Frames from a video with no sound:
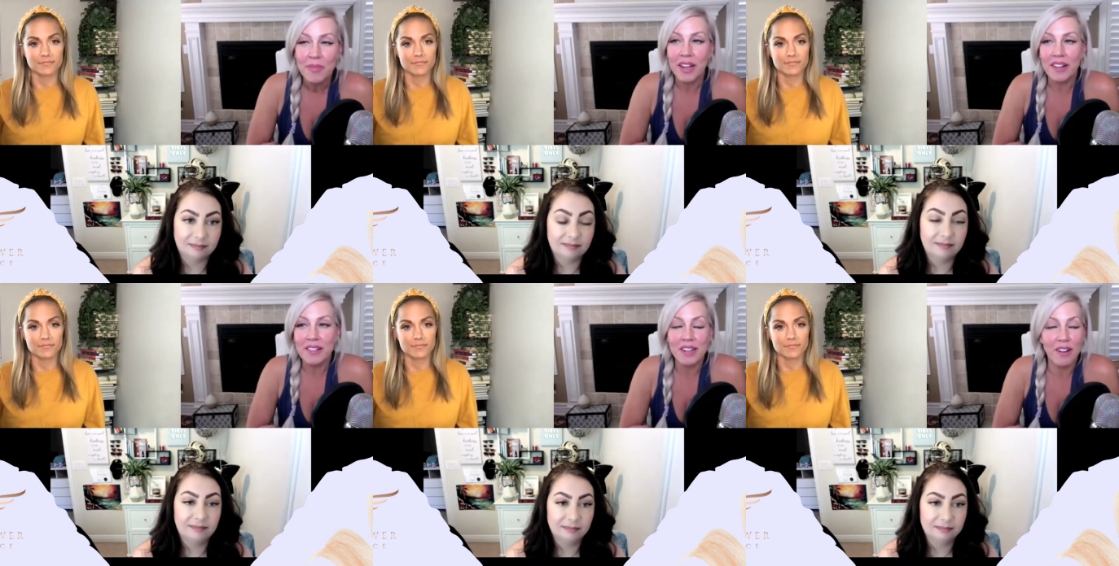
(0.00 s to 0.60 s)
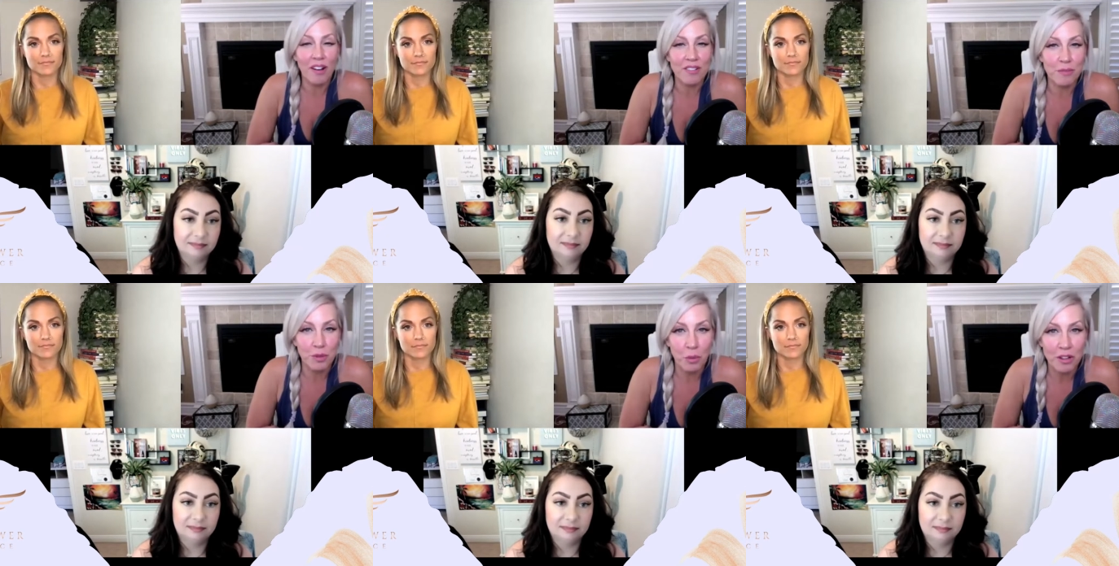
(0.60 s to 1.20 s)
Speaker 1: And isn't it
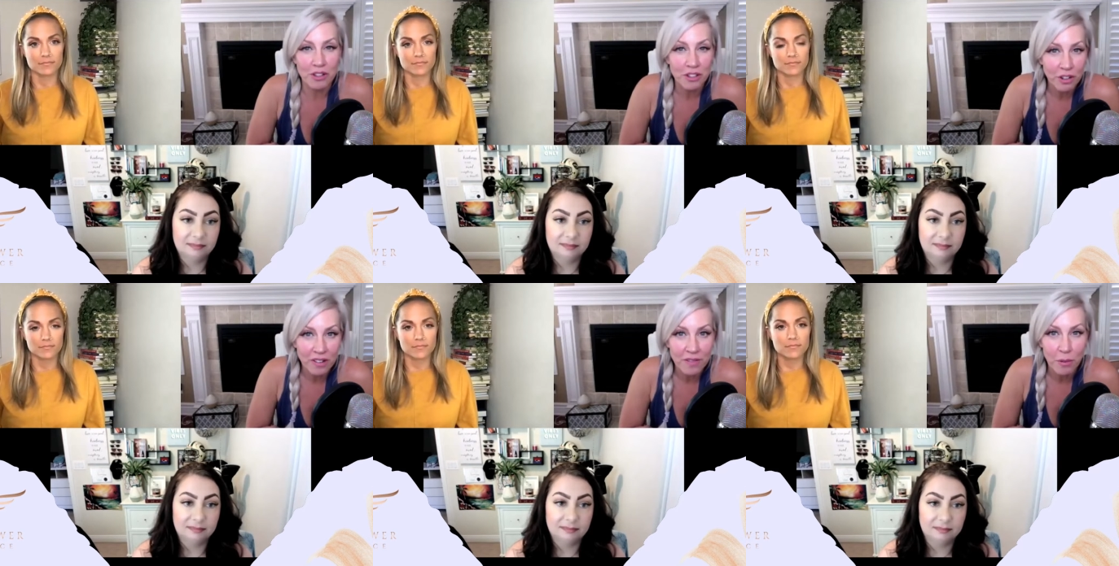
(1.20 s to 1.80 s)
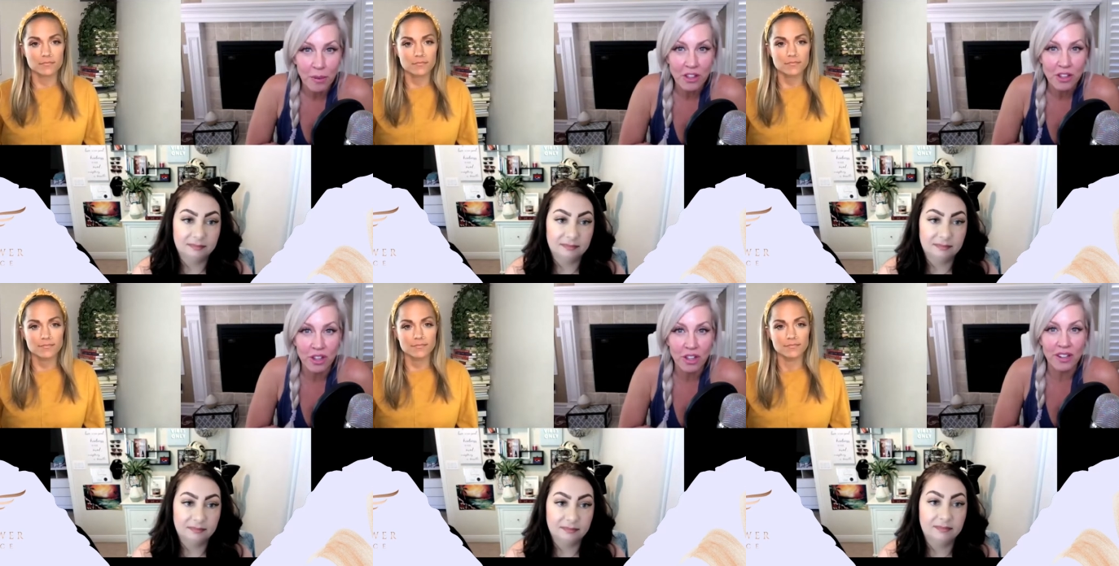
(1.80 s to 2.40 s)
awesome to watch the
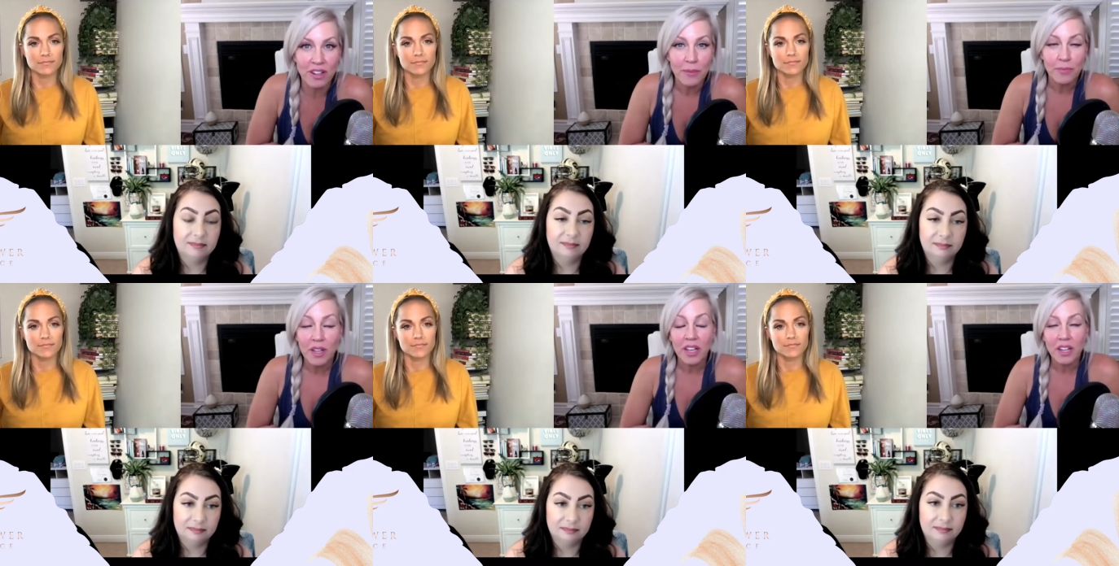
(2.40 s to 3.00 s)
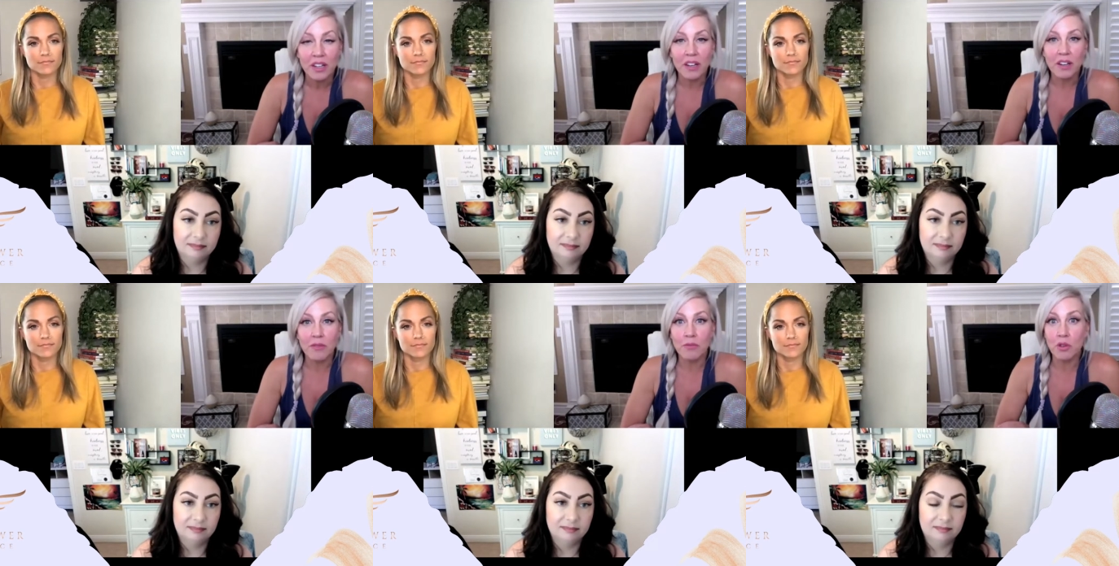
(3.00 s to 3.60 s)
transformation
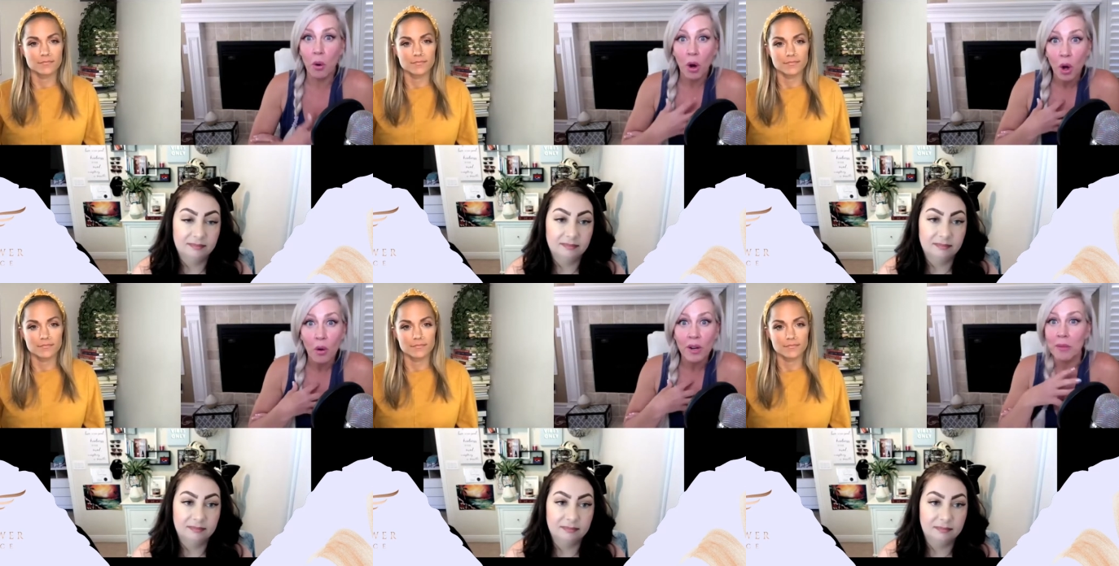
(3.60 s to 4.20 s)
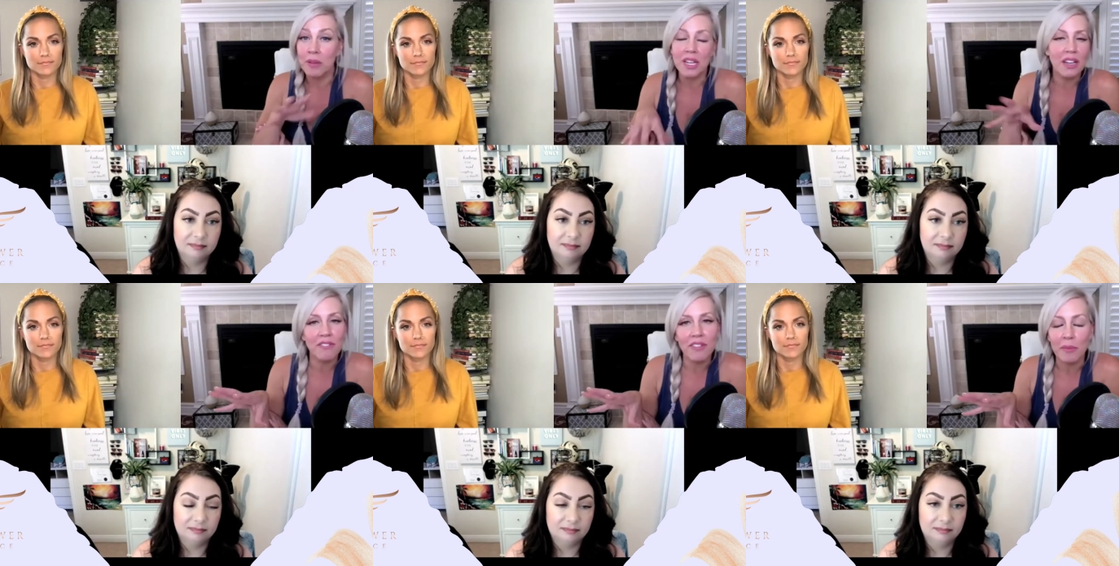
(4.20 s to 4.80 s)
in your own
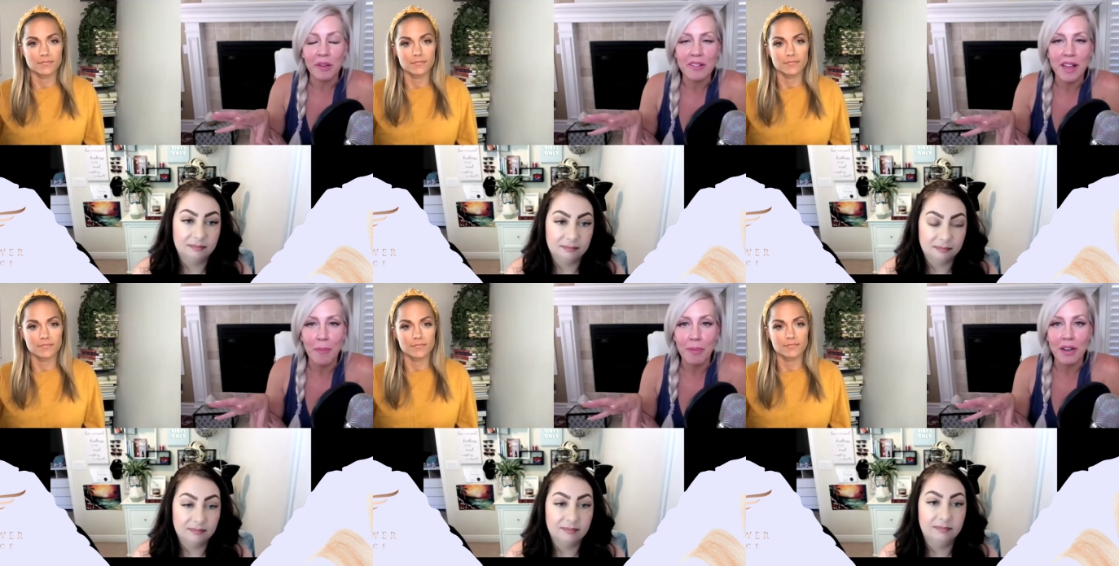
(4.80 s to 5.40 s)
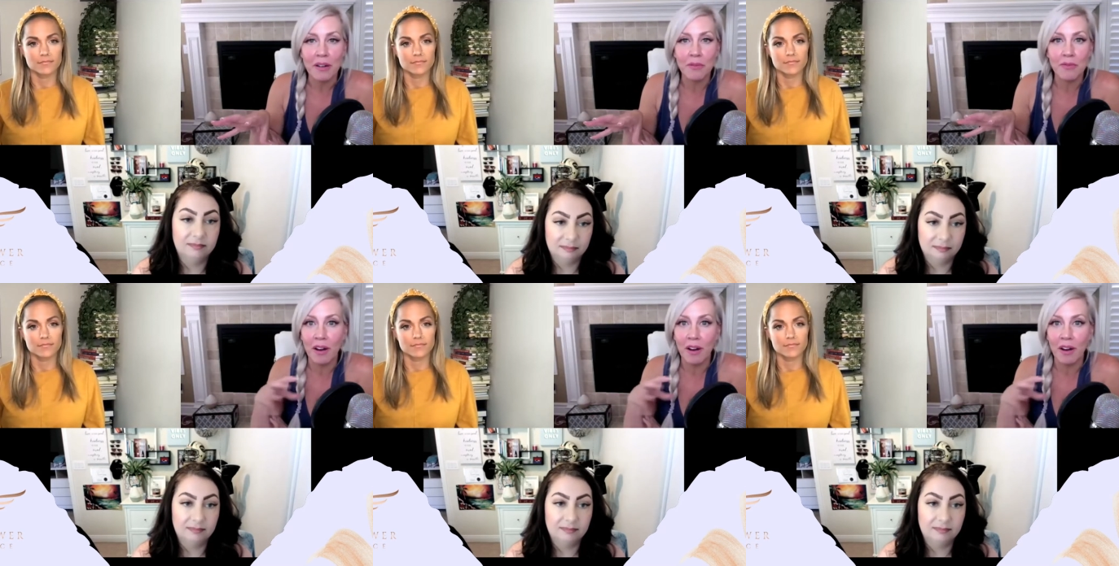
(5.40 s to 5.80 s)
immediate families happen,